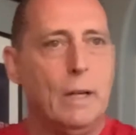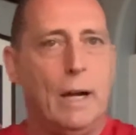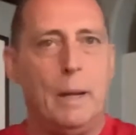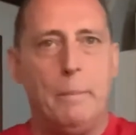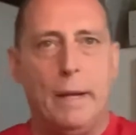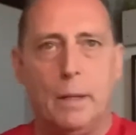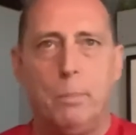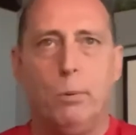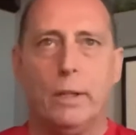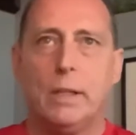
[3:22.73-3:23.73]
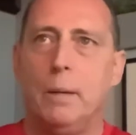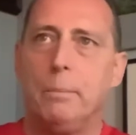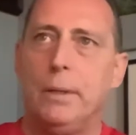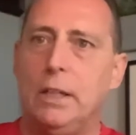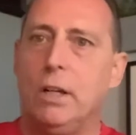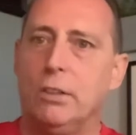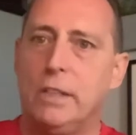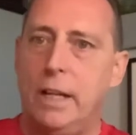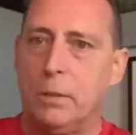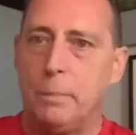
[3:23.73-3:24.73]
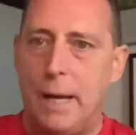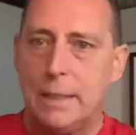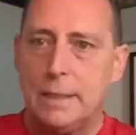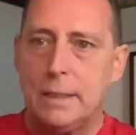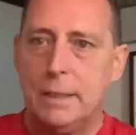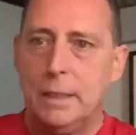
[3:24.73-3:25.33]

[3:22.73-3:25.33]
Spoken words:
I met up with a company called Tater Bats,